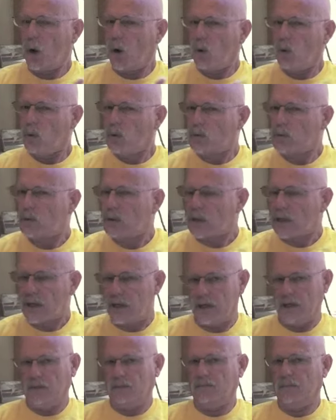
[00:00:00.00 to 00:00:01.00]

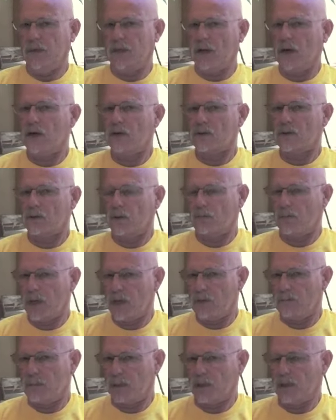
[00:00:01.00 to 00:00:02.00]
only because they're
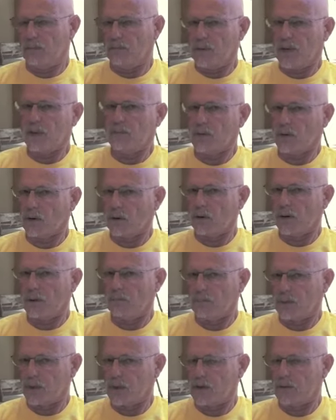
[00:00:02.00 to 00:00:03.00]
people and people are
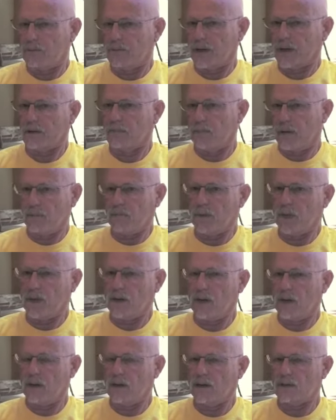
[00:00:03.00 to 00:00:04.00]
imperfect, but
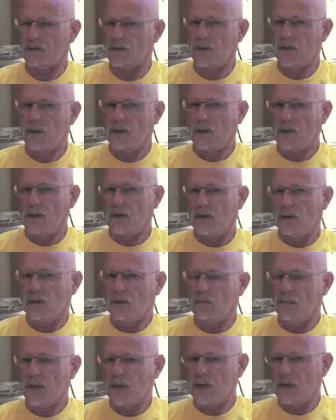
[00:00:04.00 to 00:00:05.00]
because you
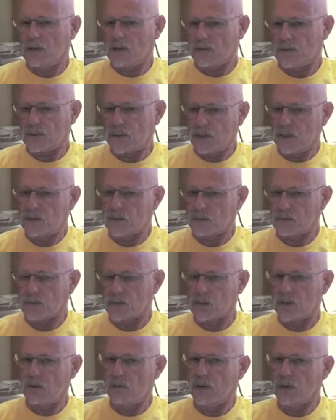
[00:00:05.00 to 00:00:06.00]
begin to see some
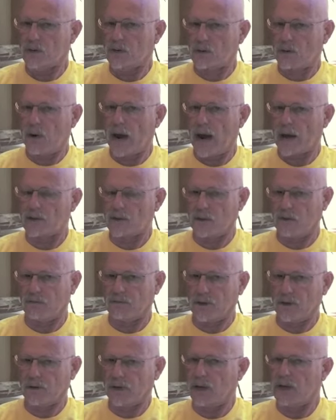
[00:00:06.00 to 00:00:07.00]
serious cracks in the
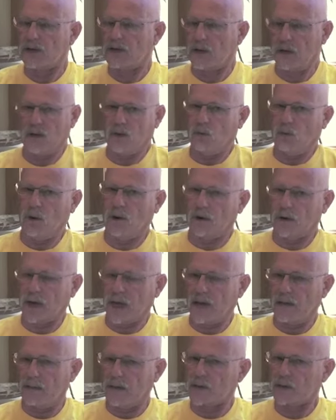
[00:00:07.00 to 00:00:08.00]
foundation. You wonder,
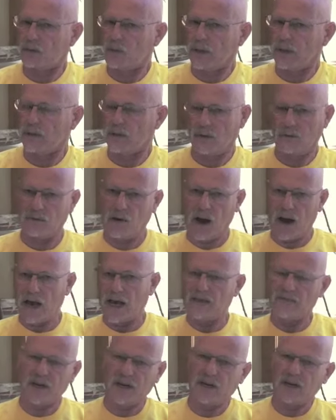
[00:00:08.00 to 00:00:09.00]
can this really
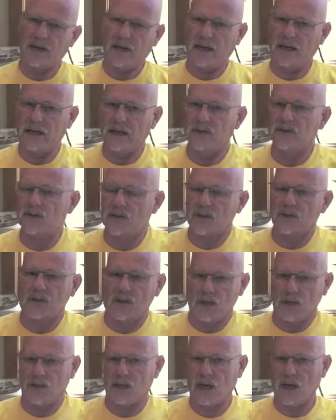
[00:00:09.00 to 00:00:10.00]
survive? And is this
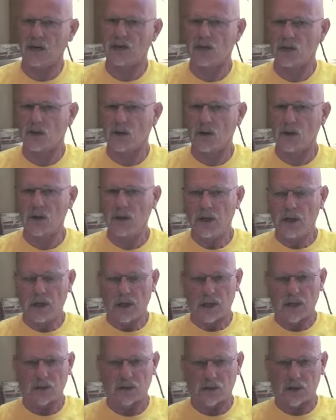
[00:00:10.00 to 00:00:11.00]
intentional?
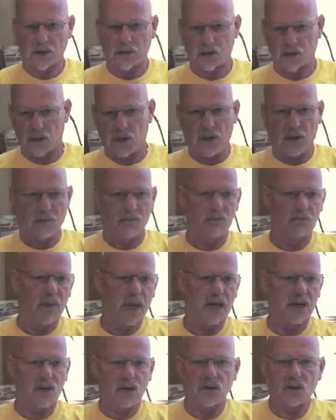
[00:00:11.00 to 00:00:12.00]
Is this
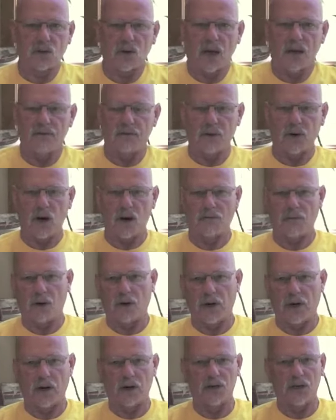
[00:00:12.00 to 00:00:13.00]
meant to siphon off
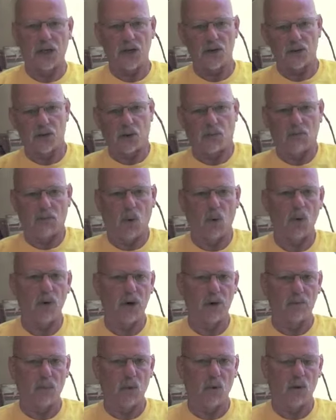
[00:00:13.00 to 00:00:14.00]
our energy? So more
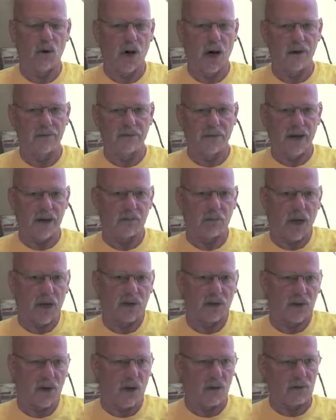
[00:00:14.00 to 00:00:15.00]
and more I find
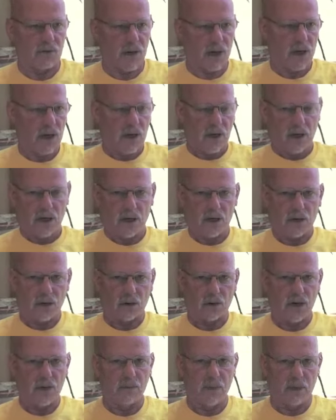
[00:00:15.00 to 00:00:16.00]
myself in
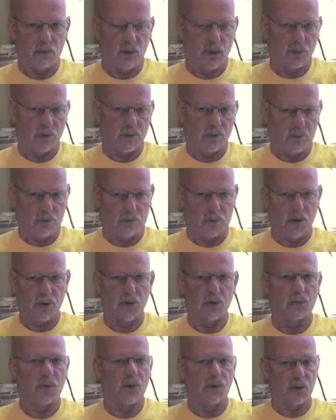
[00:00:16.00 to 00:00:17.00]
agreement with
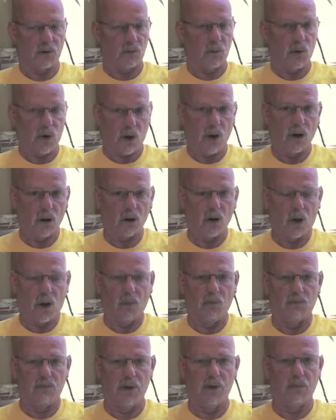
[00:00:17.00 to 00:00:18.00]
principles of what I'll
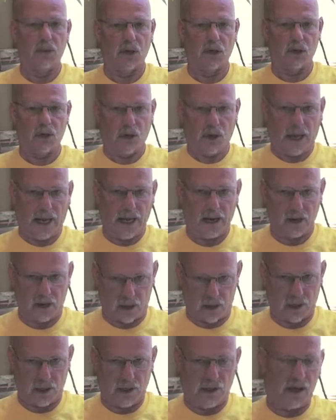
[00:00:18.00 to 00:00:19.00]
call biblical
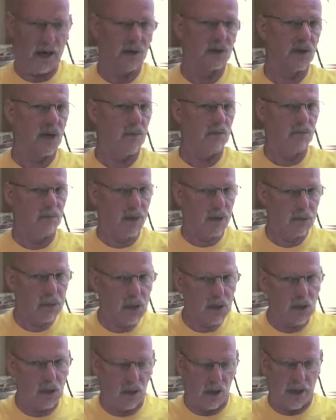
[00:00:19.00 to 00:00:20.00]
anarchy. And I say
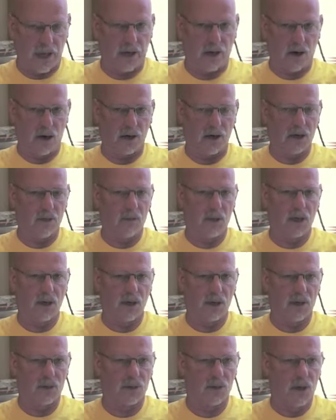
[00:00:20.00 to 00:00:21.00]
biblical anarchy
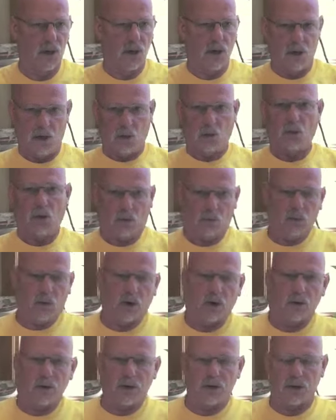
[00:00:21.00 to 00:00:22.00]
because, well, we're
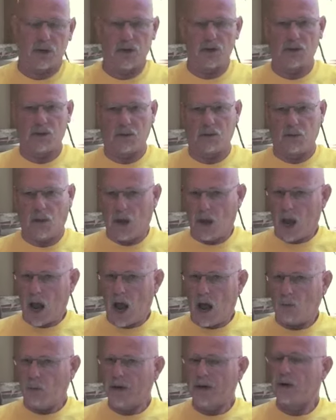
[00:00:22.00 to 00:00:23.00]
Christians and
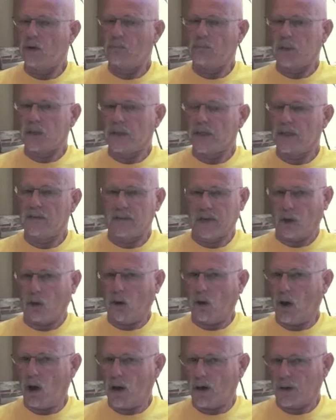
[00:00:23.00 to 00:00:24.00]
we don't believe in
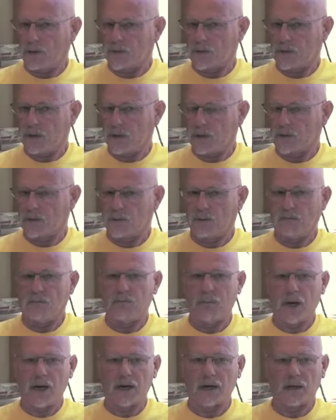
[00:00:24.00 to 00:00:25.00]
lawlessness,
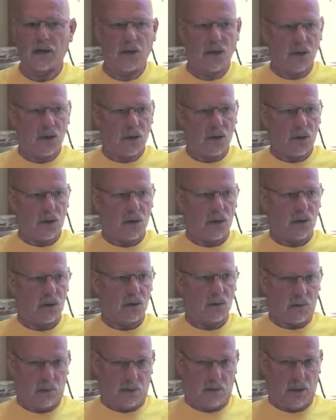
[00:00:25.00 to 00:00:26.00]
but
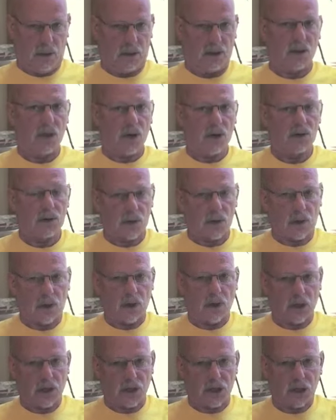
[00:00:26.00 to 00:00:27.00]
it does
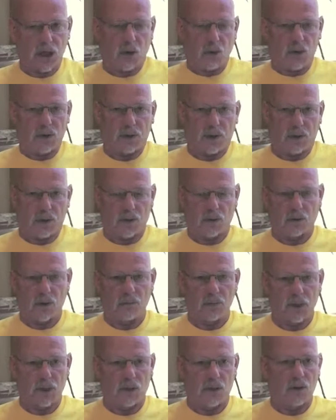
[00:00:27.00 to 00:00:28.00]
clearly show us in the
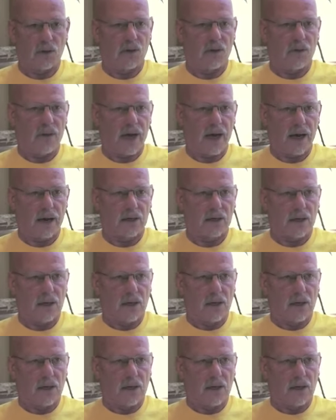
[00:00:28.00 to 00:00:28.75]
scripture that